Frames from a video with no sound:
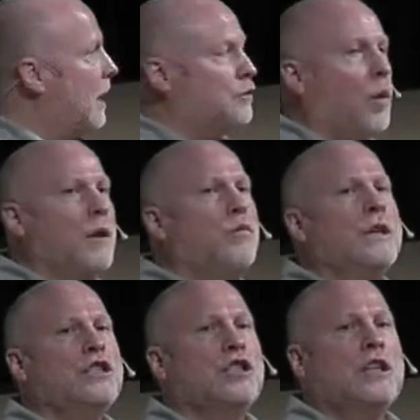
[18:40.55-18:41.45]
That's why
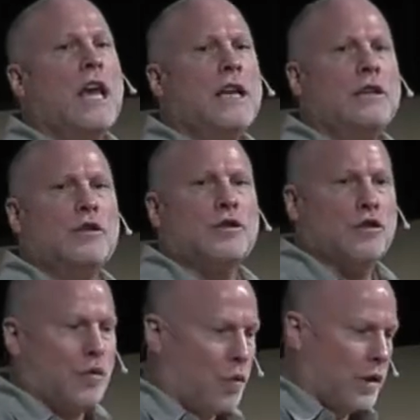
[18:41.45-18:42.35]
we studied the
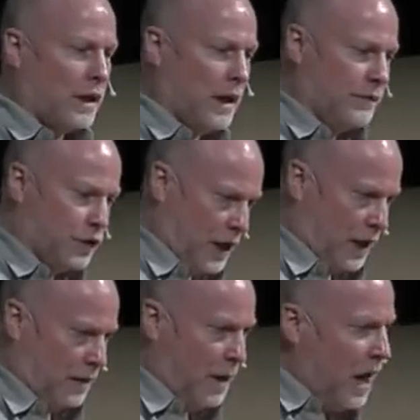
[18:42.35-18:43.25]
story of
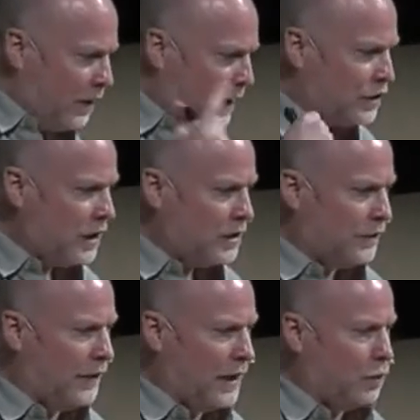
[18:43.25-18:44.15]
Shechem. They
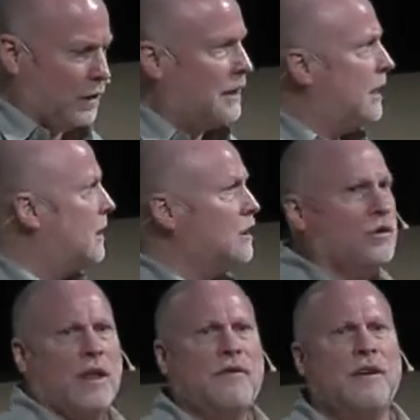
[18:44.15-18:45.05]
justified what they had done,
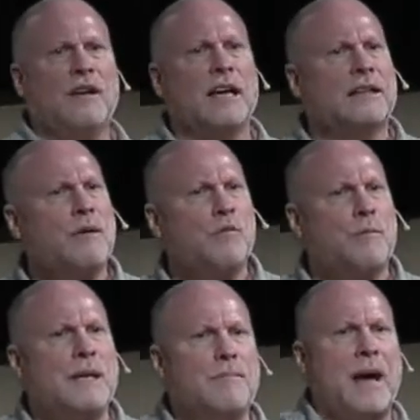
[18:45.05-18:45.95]
so they felt like they were
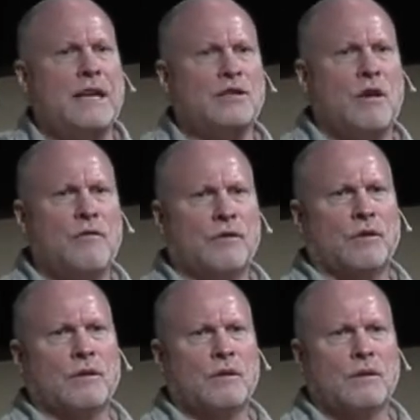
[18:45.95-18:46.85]
being passed over.
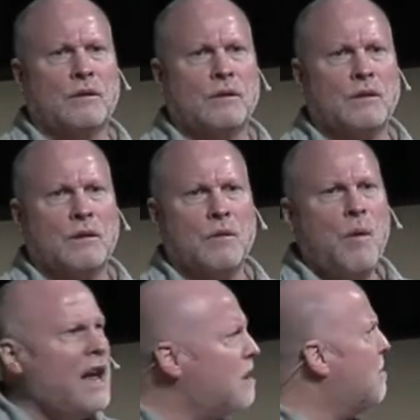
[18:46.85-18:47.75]

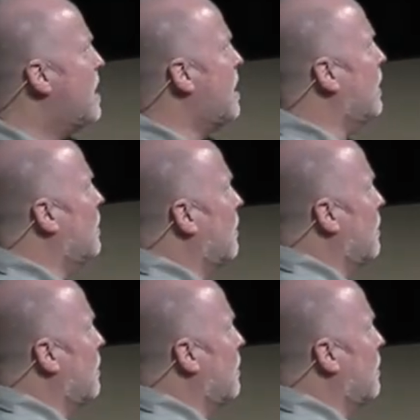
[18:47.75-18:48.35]
Wait a minute.